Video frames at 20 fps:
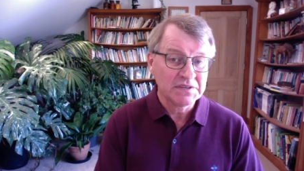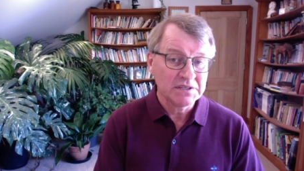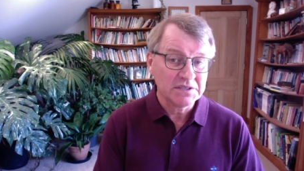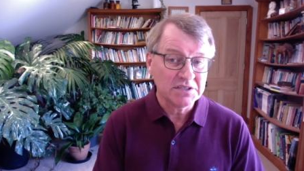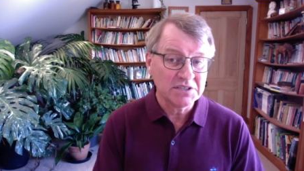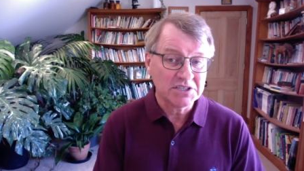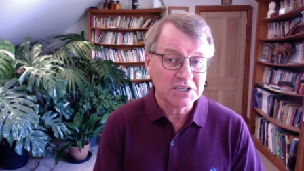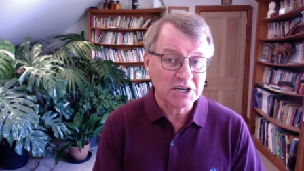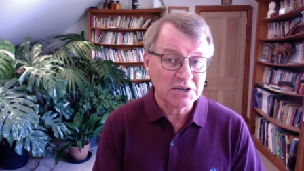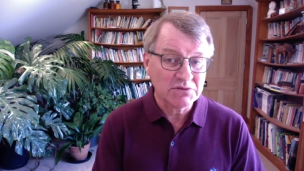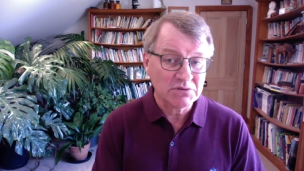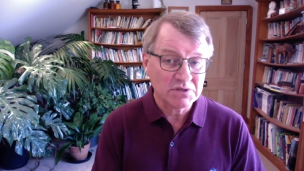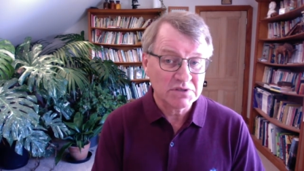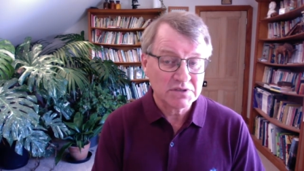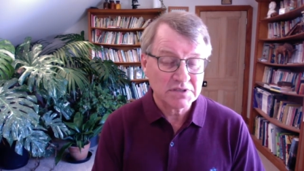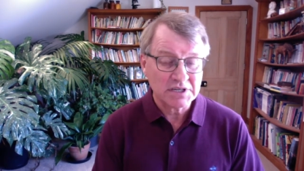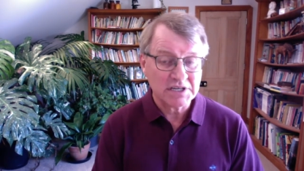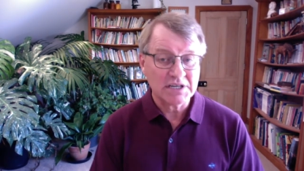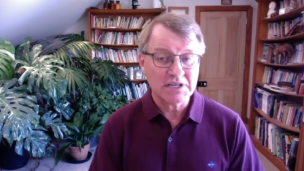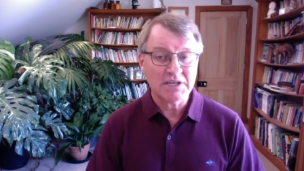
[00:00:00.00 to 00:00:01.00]
you know, with
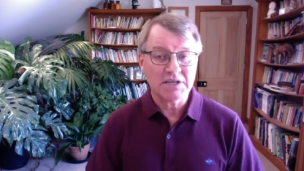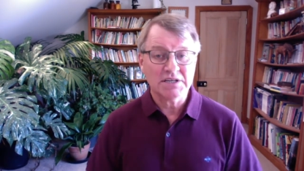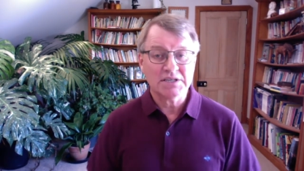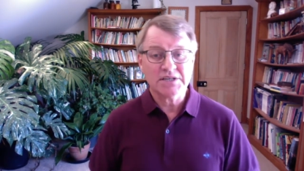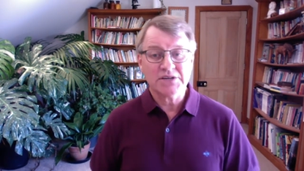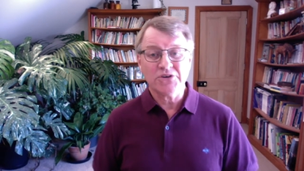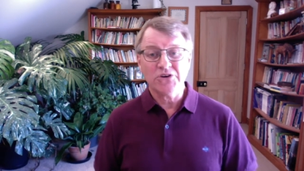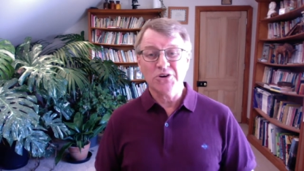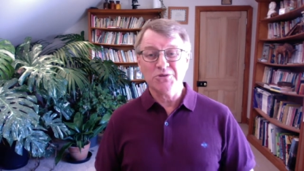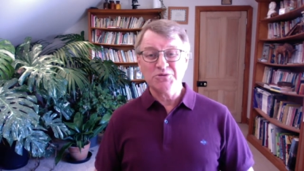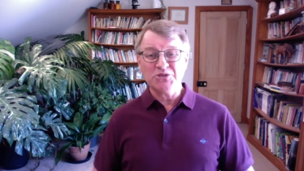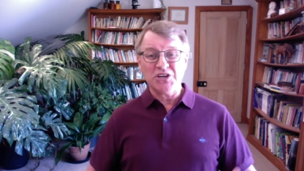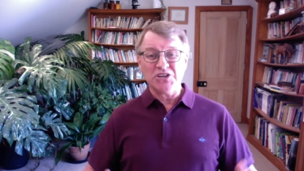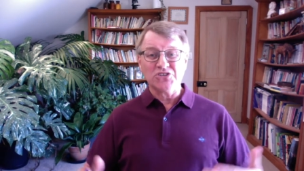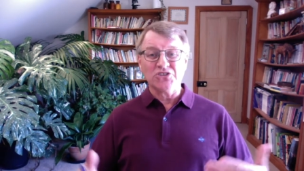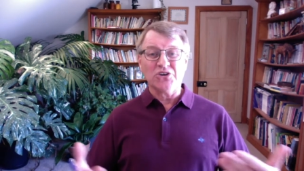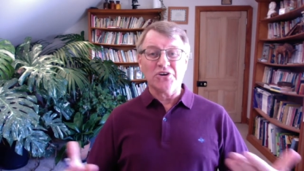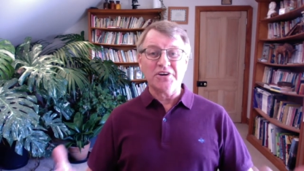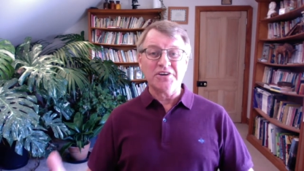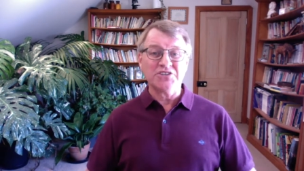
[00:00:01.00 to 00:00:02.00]
uh, herbs like
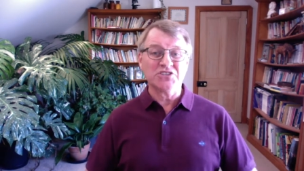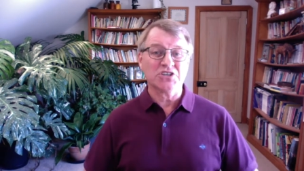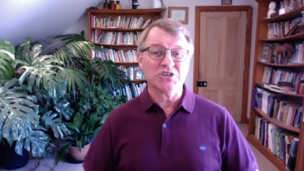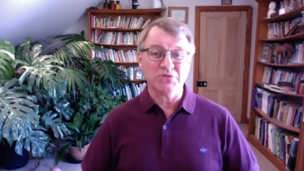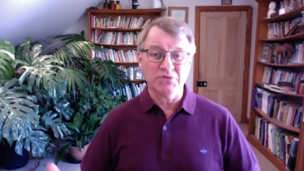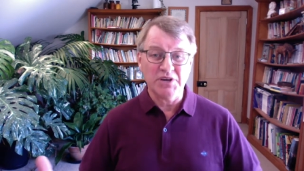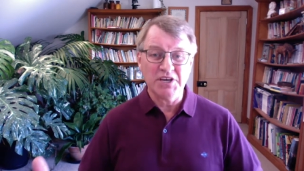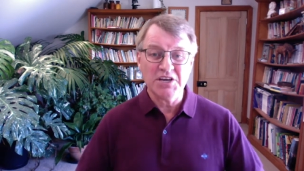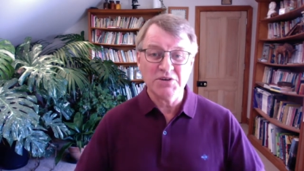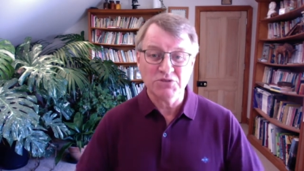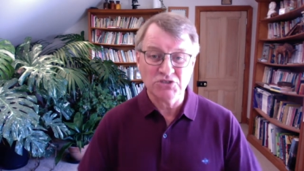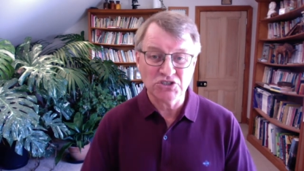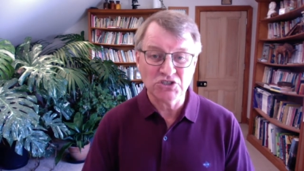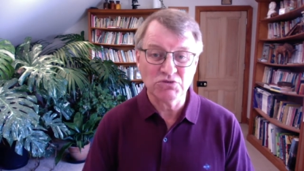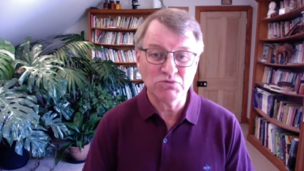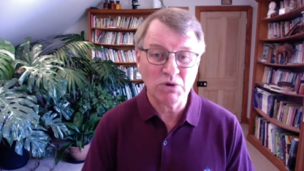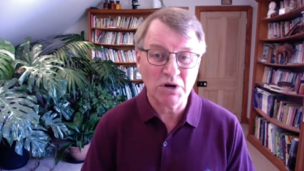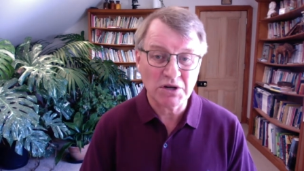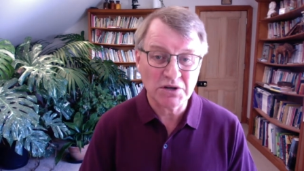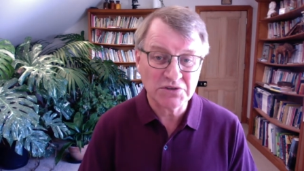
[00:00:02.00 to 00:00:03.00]
dioscorea, which is
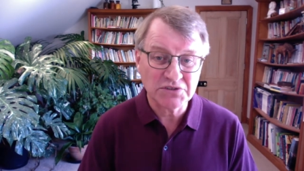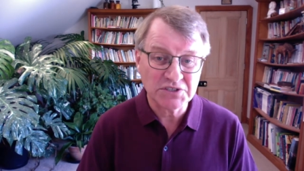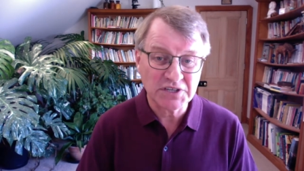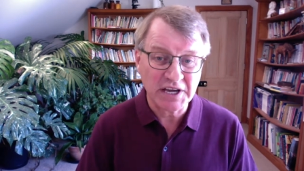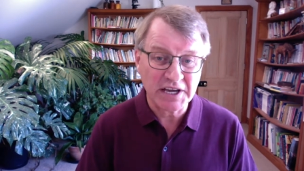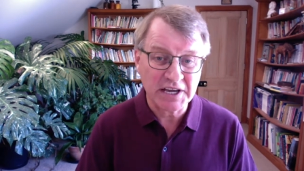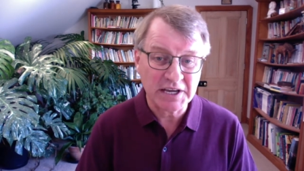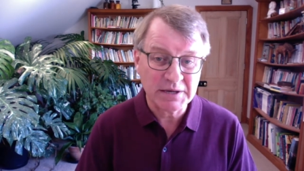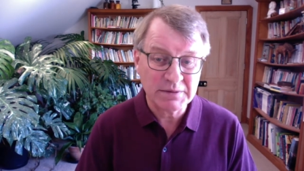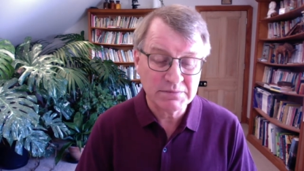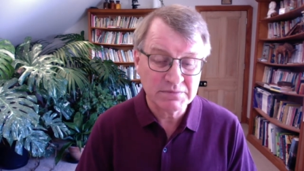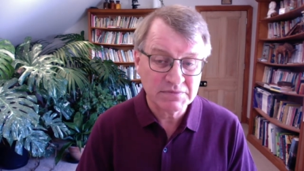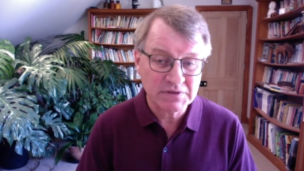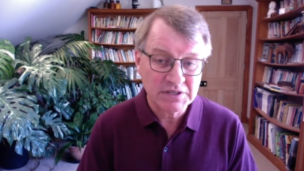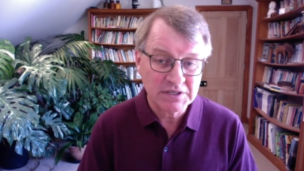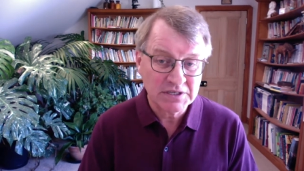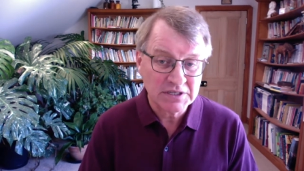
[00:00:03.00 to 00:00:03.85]
wild yam.